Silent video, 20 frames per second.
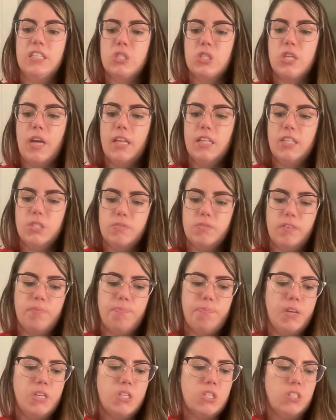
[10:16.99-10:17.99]
The challenge
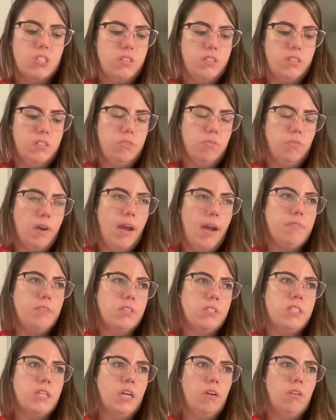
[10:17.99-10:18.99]
with
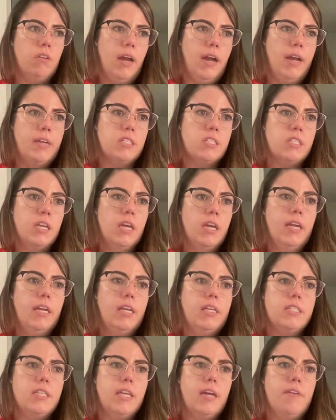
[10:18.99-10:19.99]
patient-derived cell lines
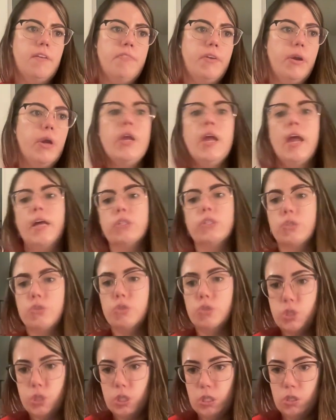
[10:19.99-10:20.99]
is that they're very
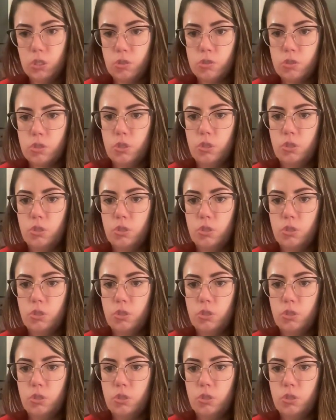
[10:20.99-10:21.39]
heterogeneous.